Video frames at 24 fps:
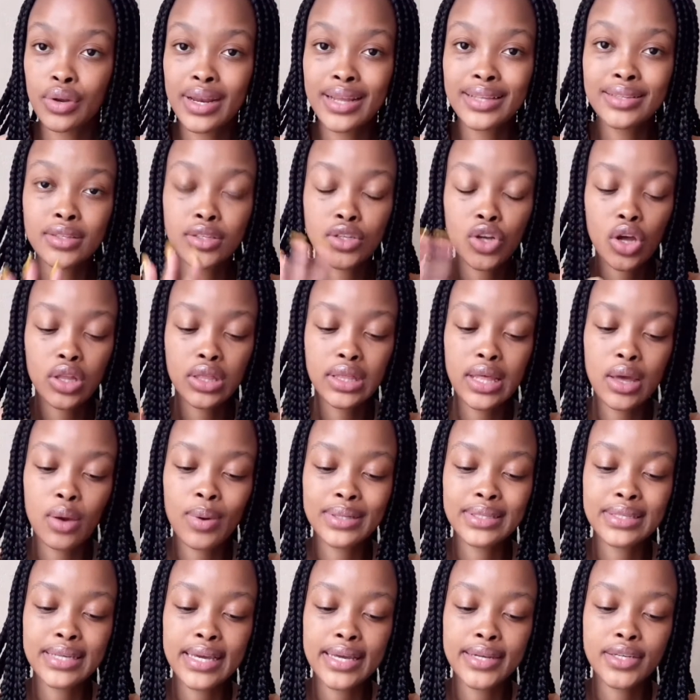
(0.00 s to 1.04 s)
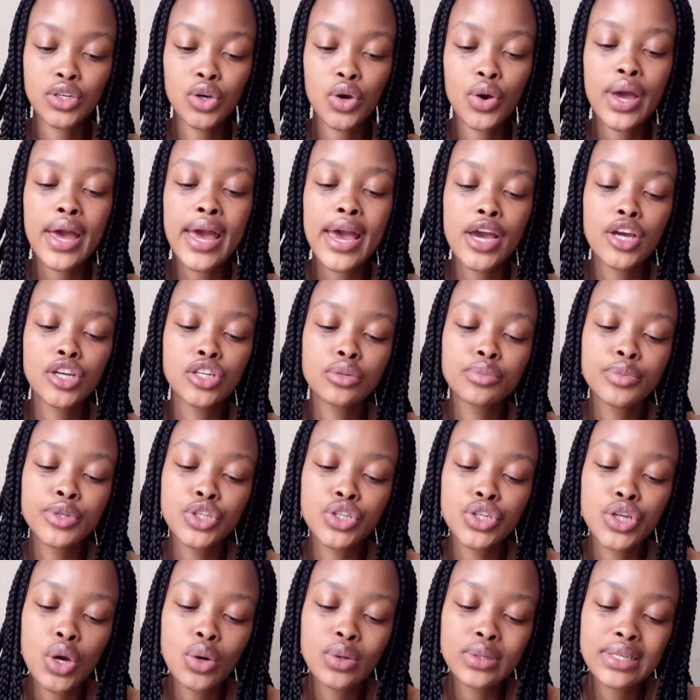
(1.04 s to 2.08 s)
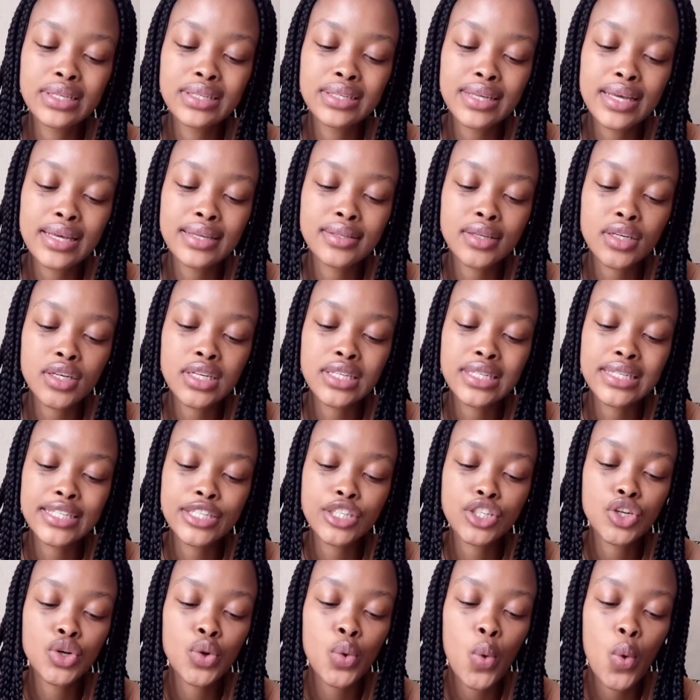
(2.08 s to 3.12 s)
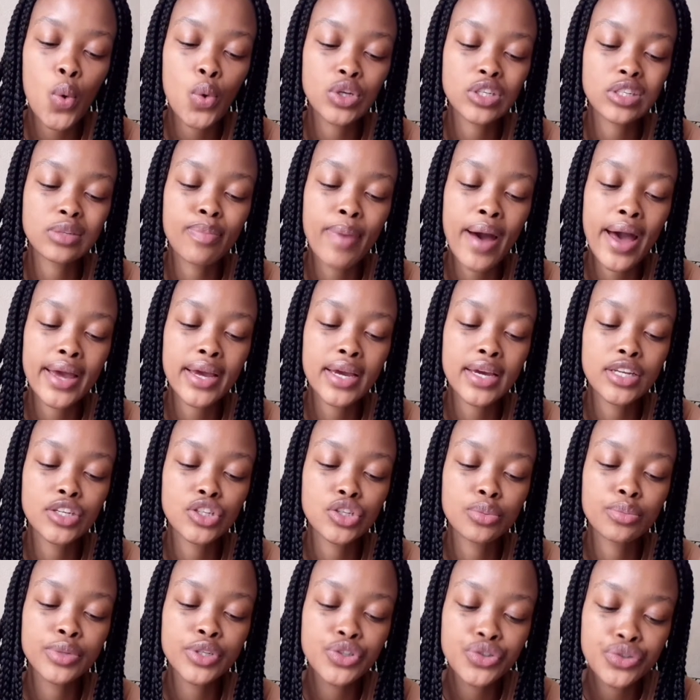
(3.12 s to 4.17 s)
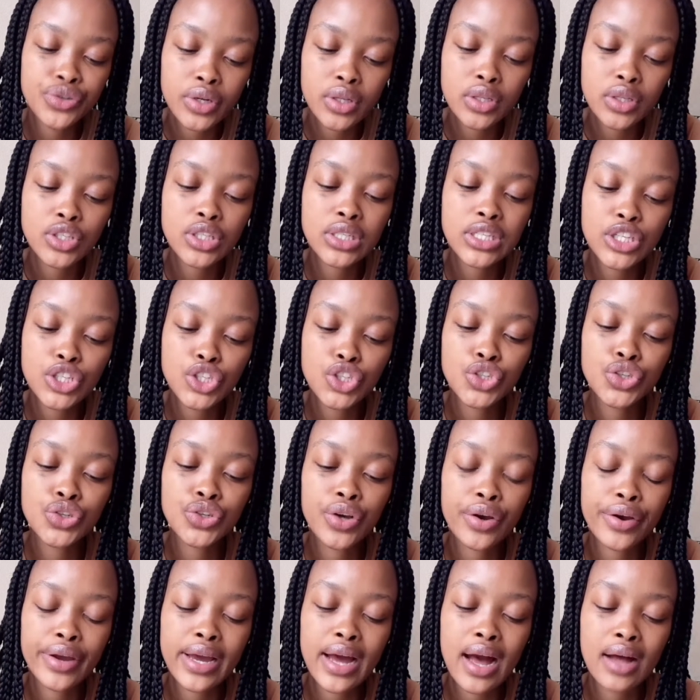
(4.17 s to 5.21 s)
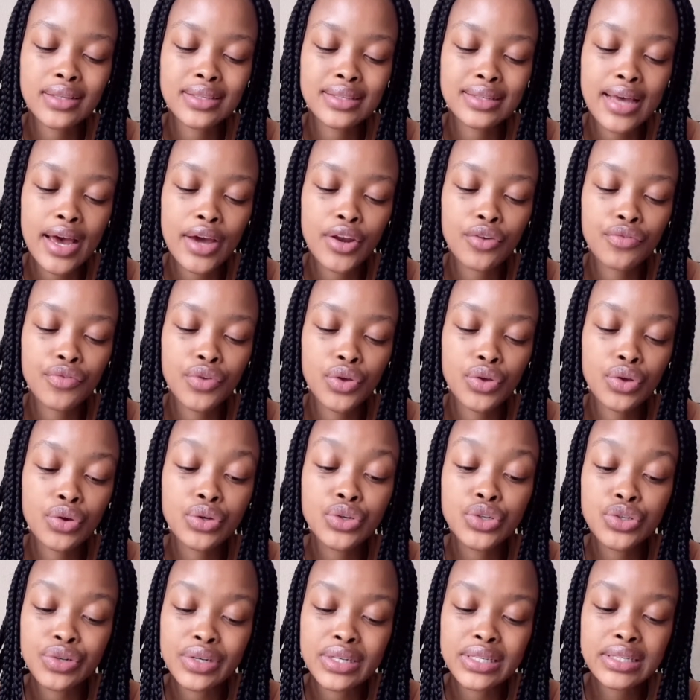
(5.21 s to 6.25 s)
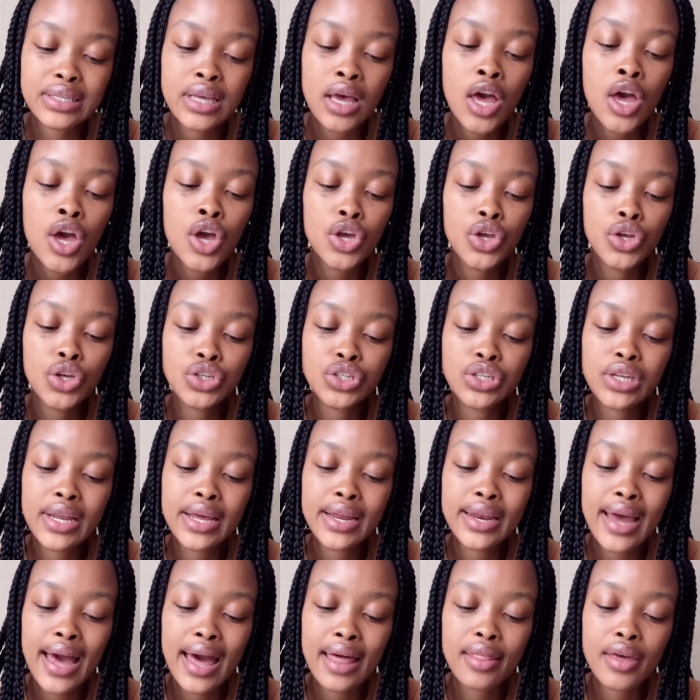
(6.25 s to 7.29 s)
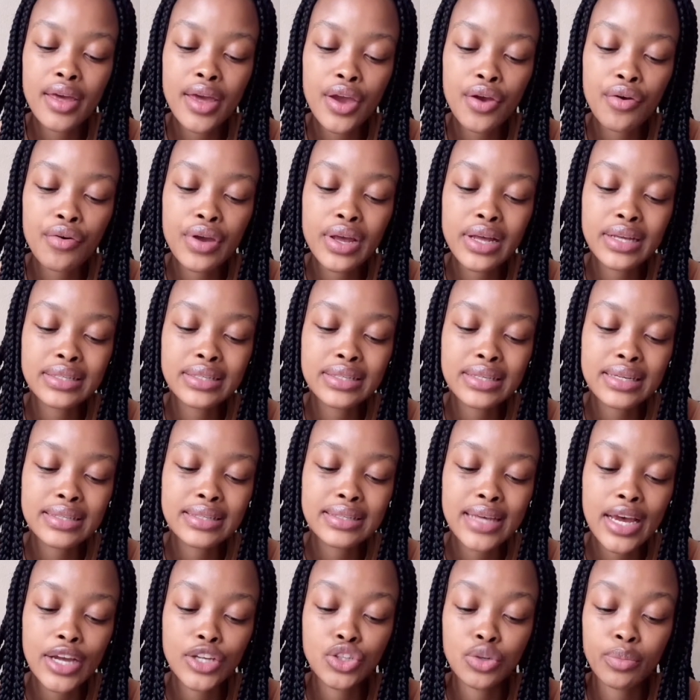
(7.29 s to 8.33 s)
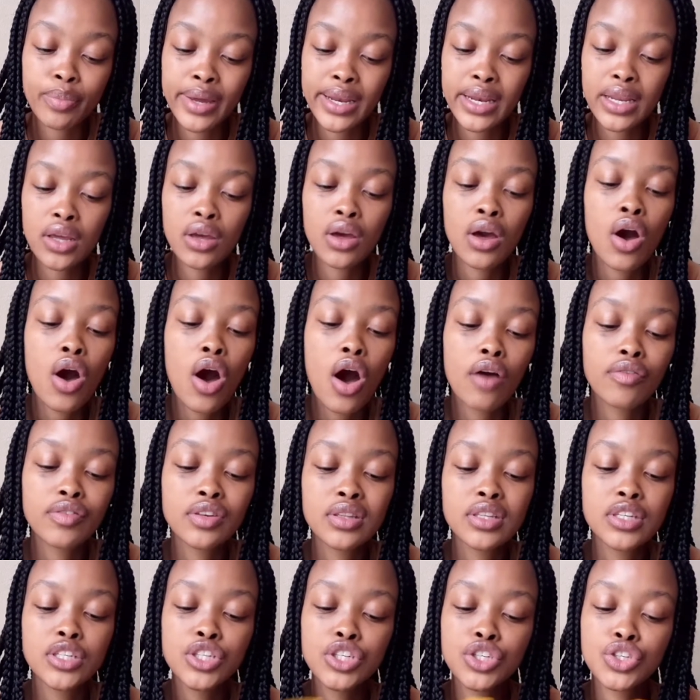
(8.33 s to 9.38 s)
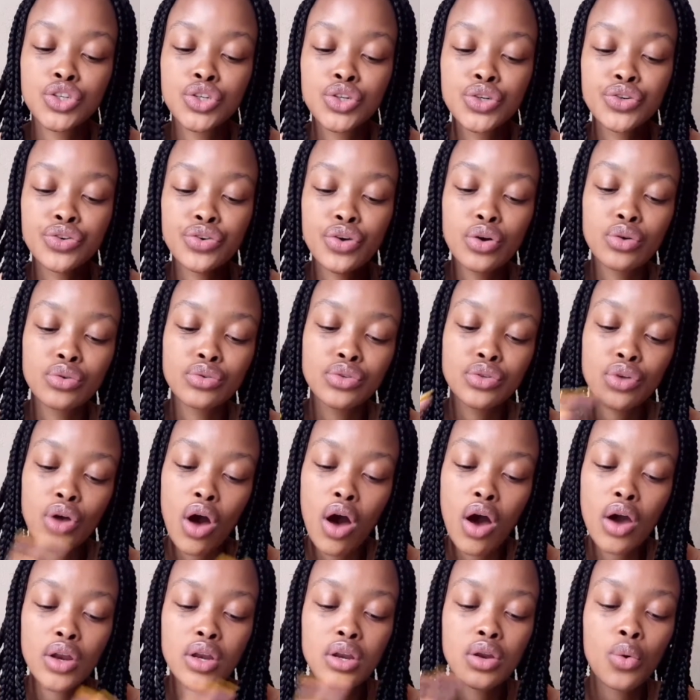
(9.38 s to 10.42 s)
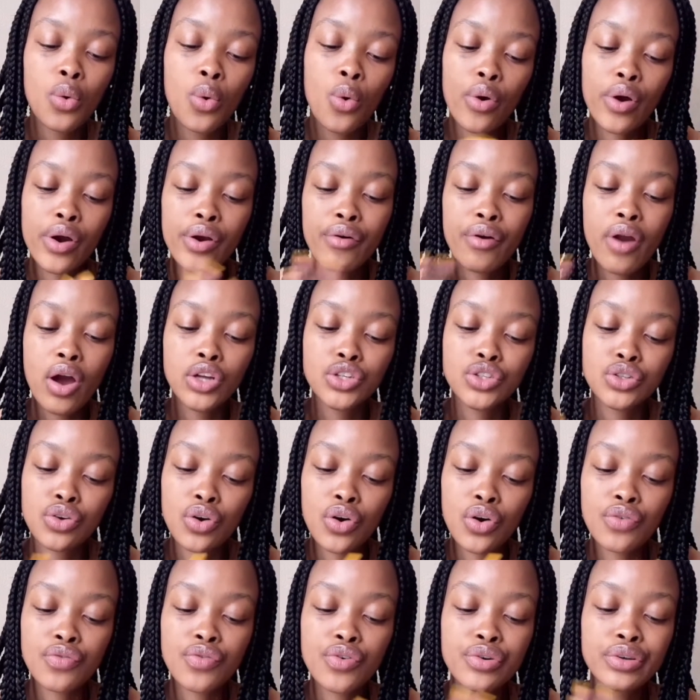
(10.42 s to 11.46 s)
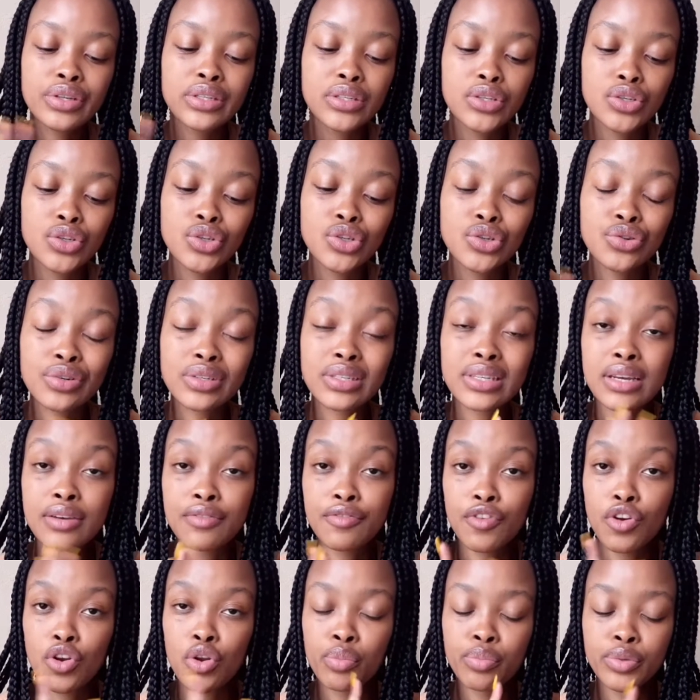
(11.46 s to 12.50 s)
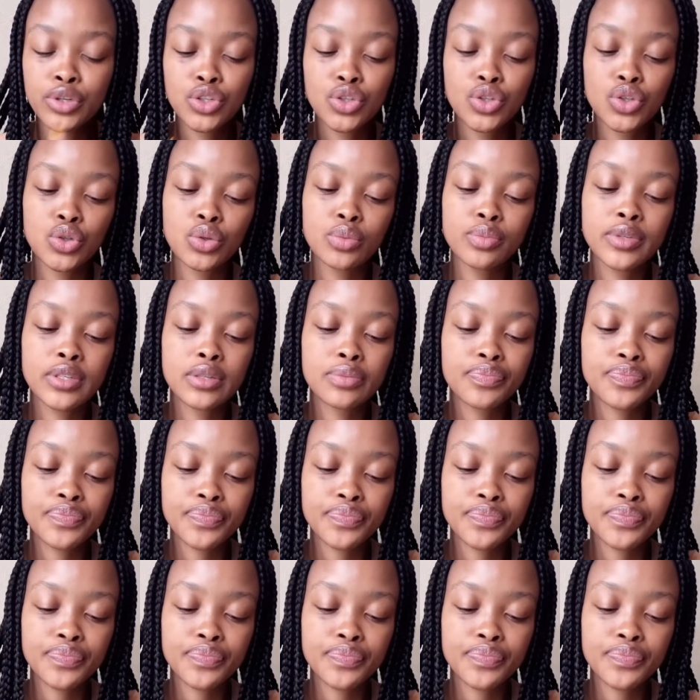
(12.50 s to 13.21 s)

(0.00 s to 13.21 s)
Let's start there. What's endo? Endometriosis is a condition caused by endometrial tissue growing outside of your uterus, usually in other areas inside your belly. Often the tissue grows on or around your ovaries, uterus, and fallopian tubes.